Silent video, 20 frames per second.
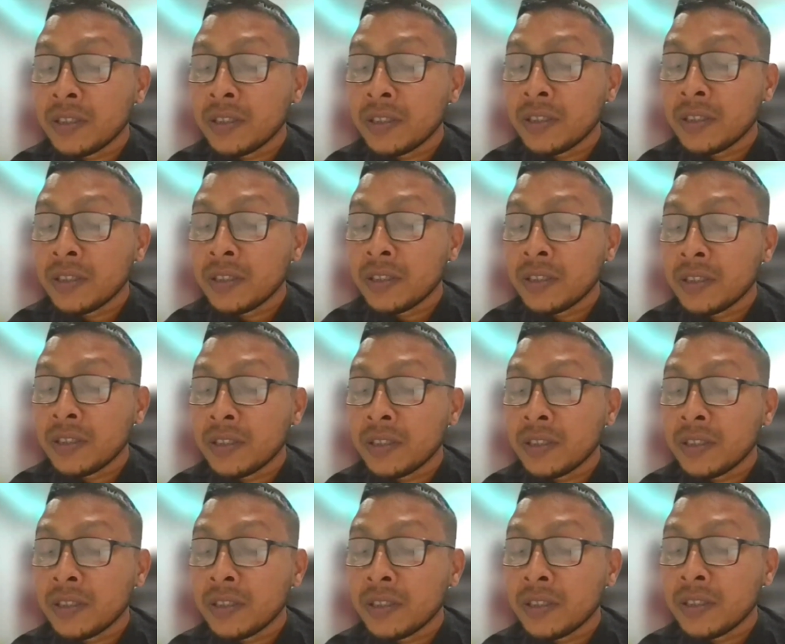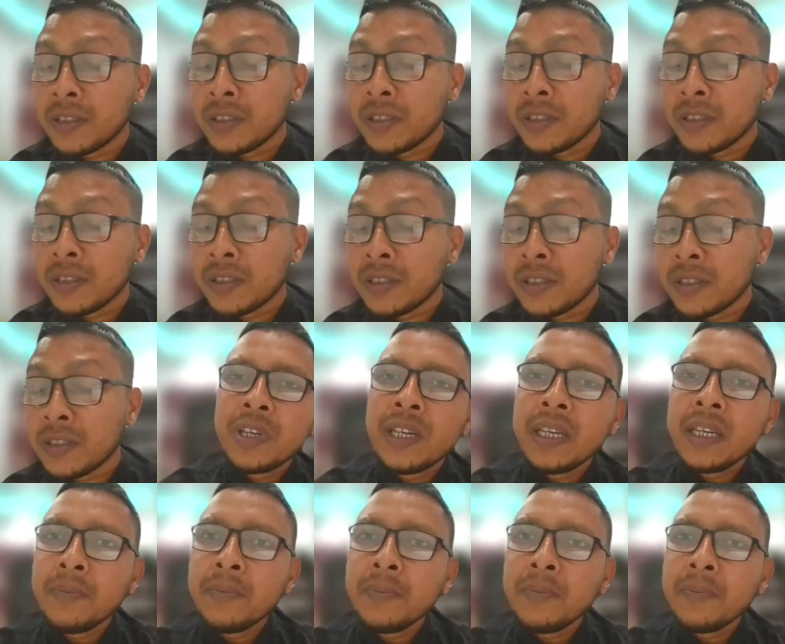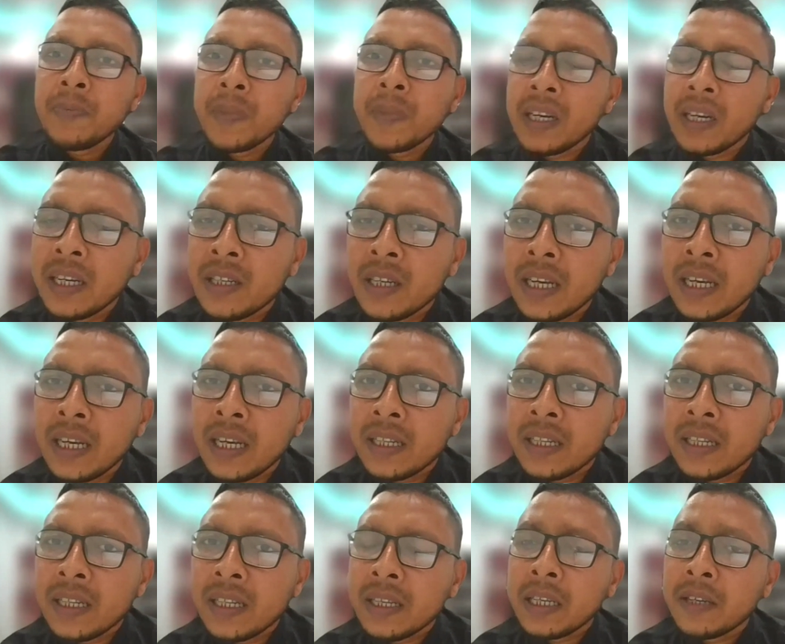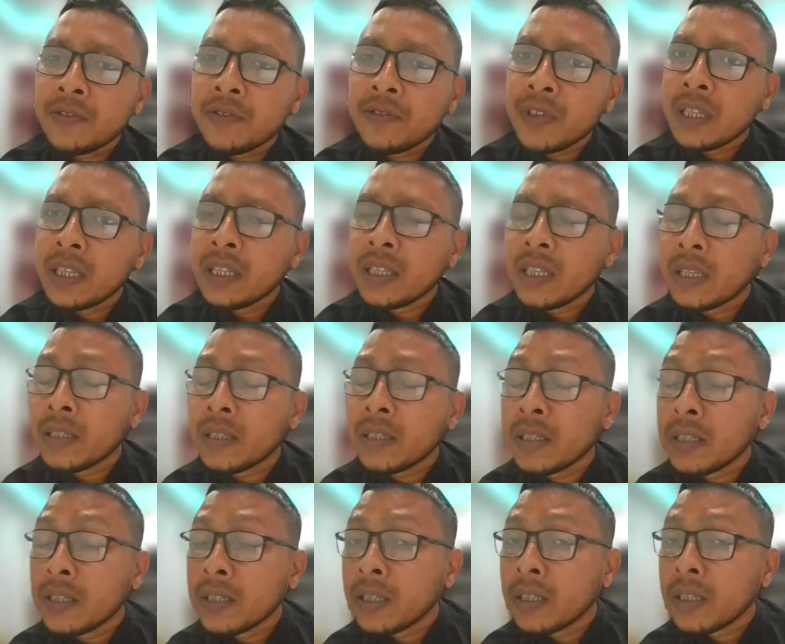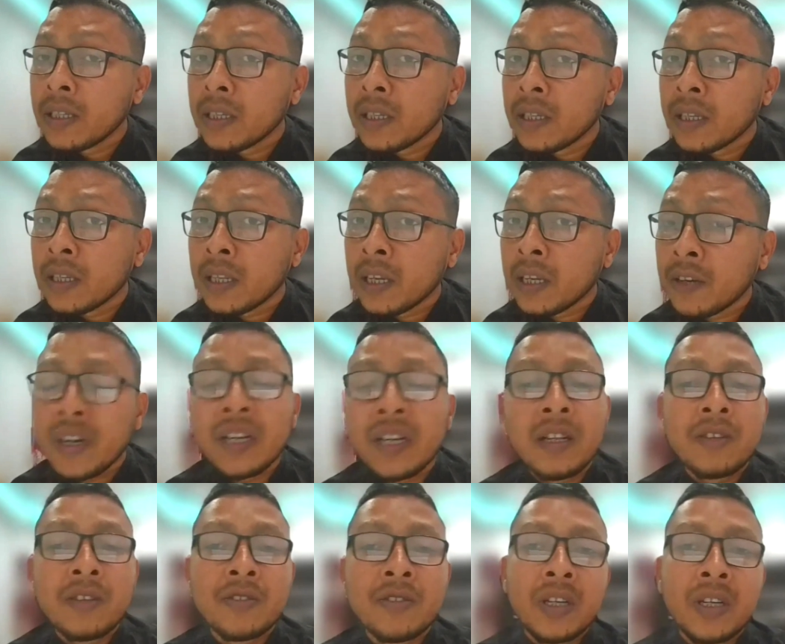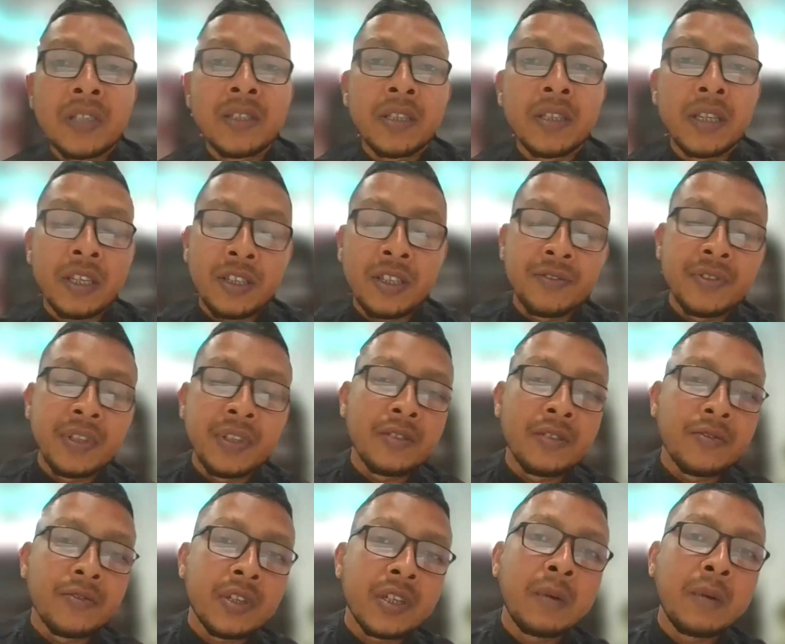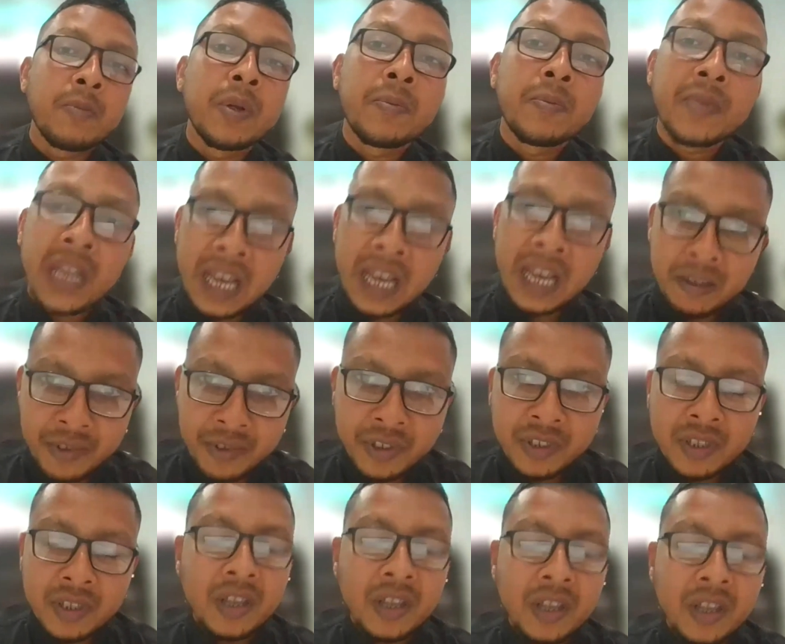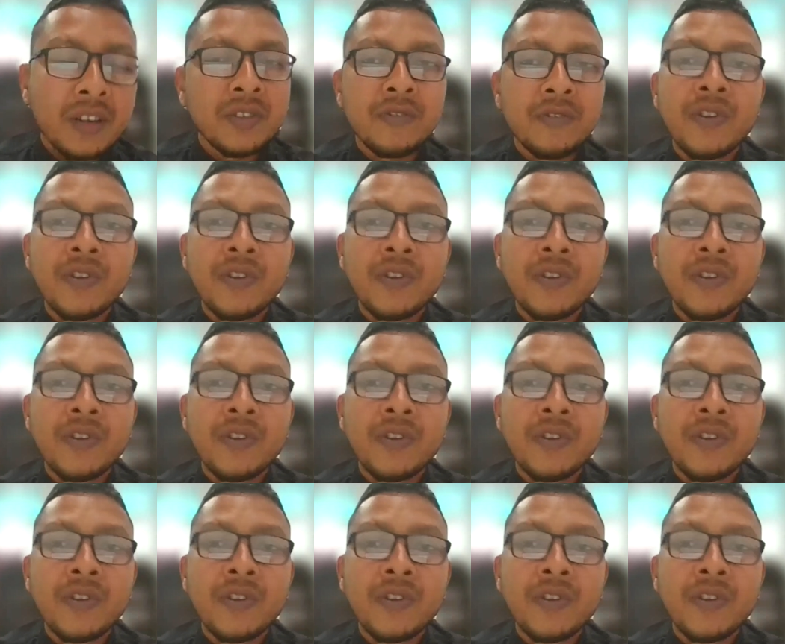the field from the field. Actually, uh, it it for it, it, it the fertilizer was given for a couple of times.